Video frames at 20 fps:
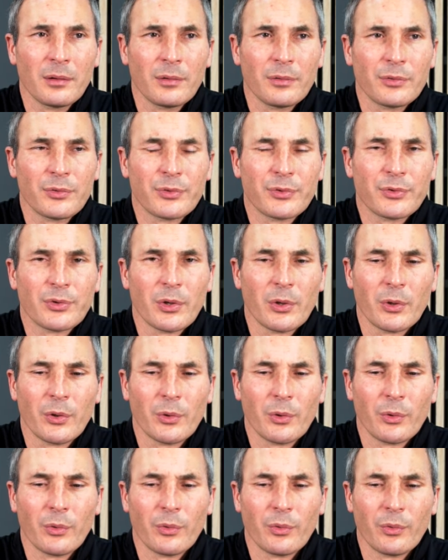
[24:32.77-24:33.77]

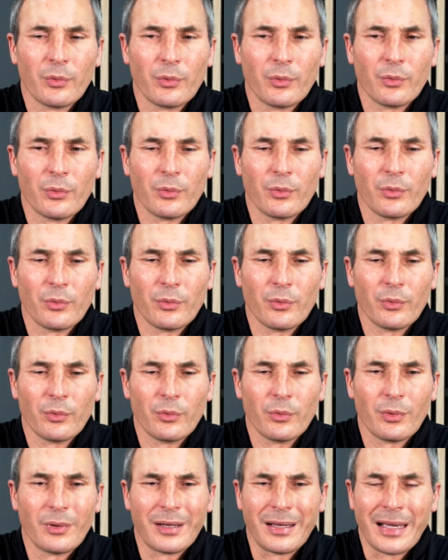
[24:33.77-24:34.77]
So
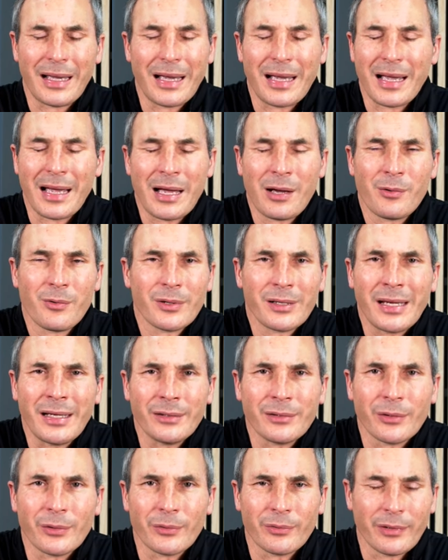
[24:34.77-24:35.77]
how would I
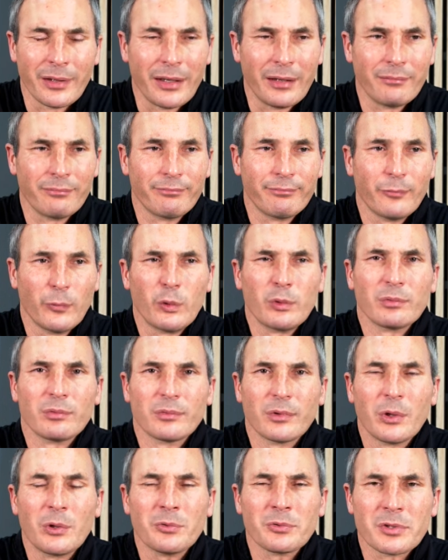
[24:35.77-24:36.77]
know that? Well,
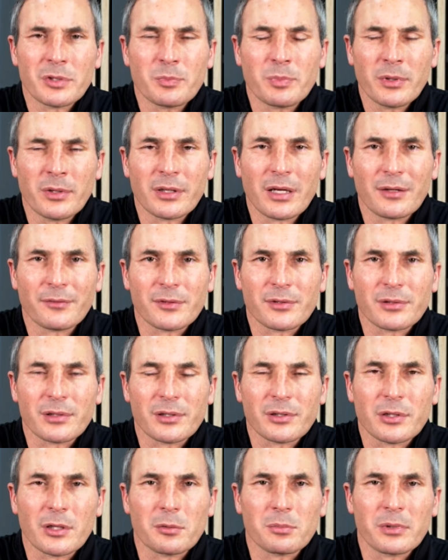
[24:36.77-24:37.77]
the Holy Spirit obviously
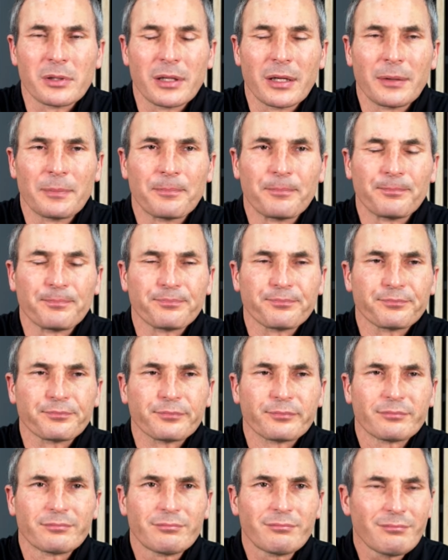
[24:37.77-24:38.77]
showed me that.
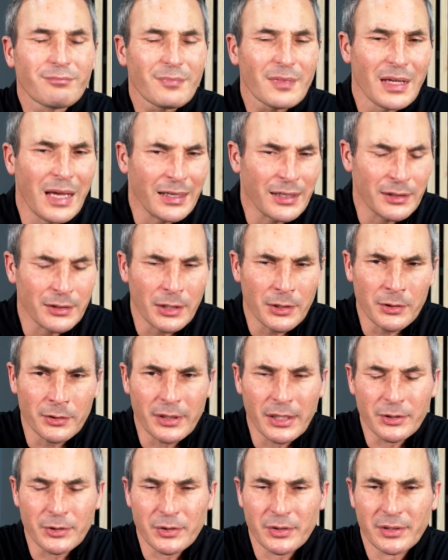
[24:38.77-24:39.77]
I had another
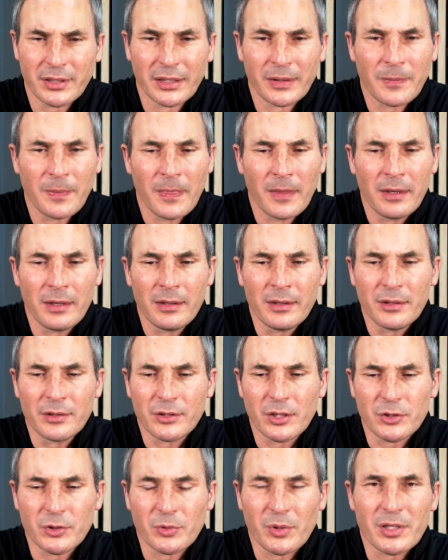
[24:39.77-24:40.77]
interesting
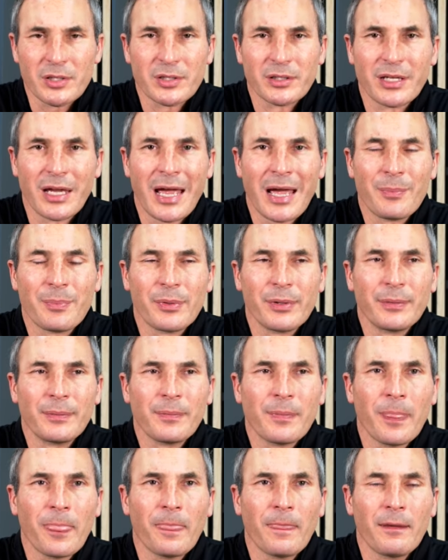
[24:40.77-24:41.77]
situation
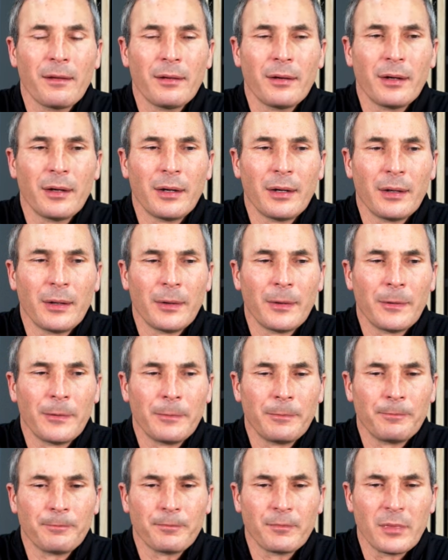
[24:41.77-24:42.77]
happen.
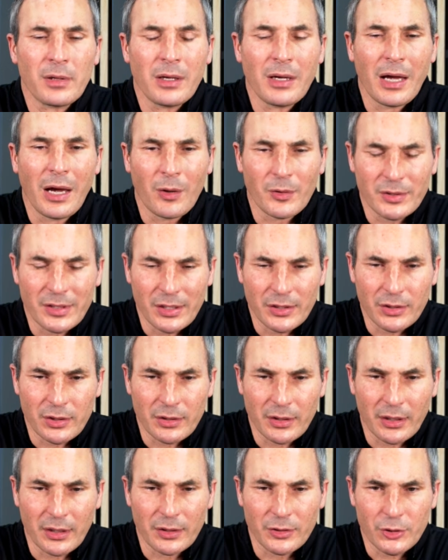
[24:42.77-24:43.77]
I was at
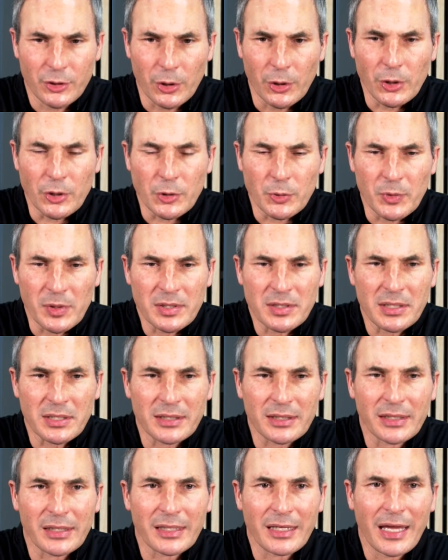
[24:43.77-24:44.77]
a church
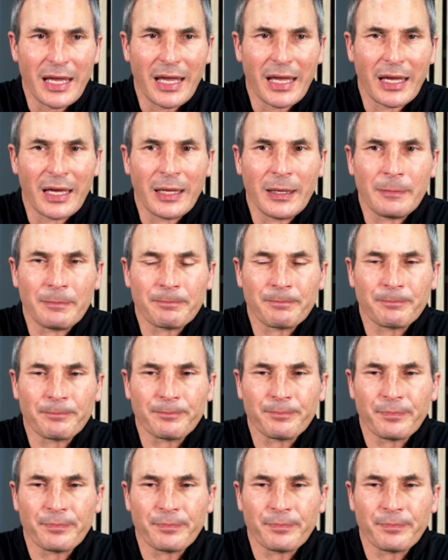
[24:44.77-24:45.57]
recently and